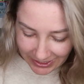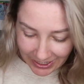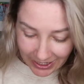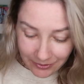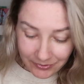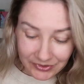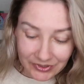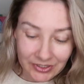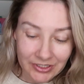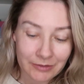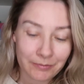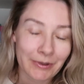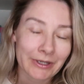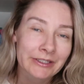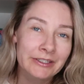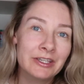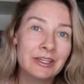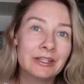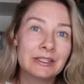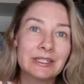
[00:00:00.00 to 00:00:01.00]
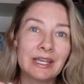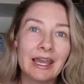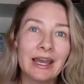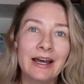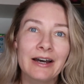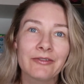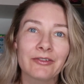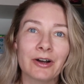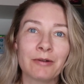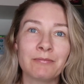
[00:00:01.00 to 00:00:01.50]
I was expecting it to
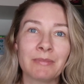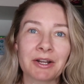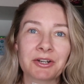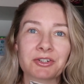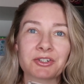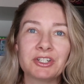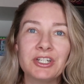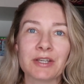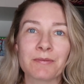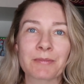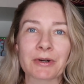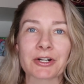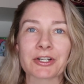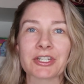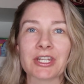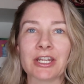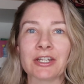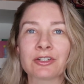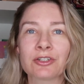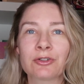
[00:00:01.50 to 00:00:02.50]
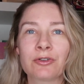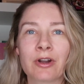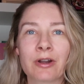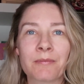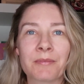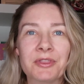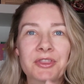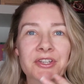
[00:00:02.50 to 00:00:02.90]
have a much deeper tint to it,